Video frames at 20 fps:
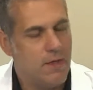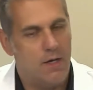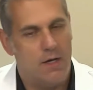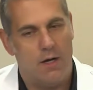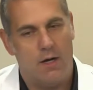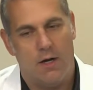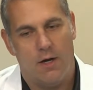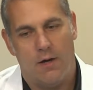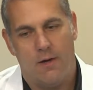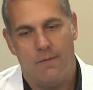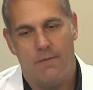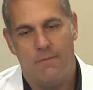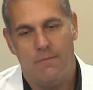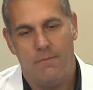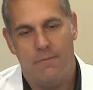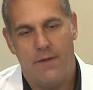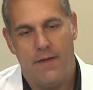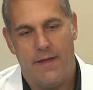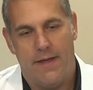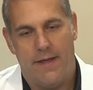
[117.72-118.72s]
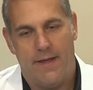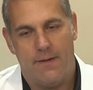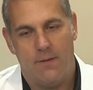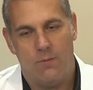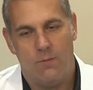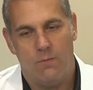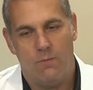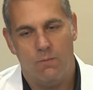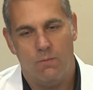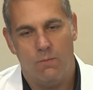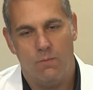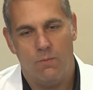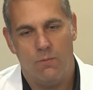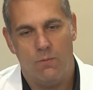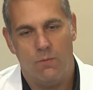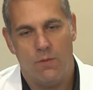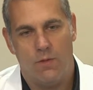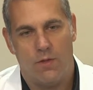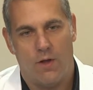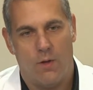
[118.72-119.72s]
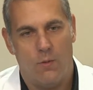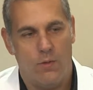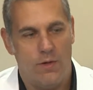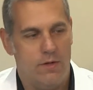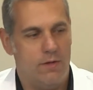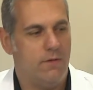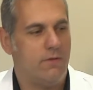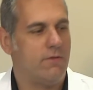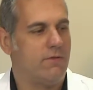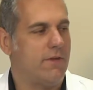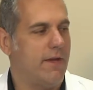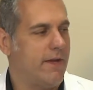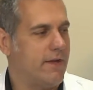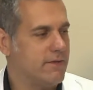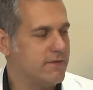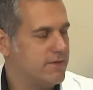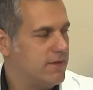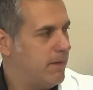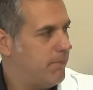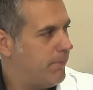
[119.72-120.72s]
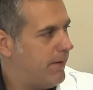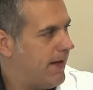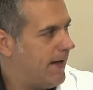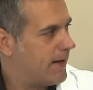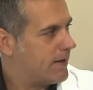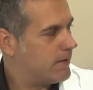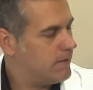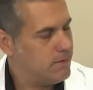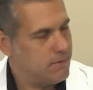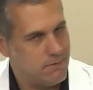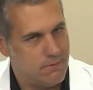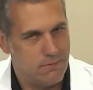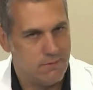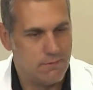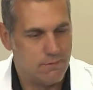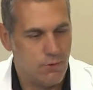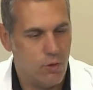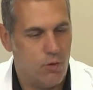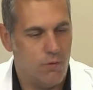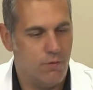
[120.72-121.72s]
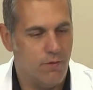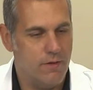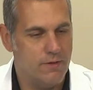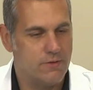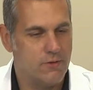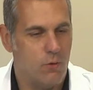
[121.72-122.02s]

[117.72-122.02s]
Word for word: Um, and we thought we'd take a step back and go over this.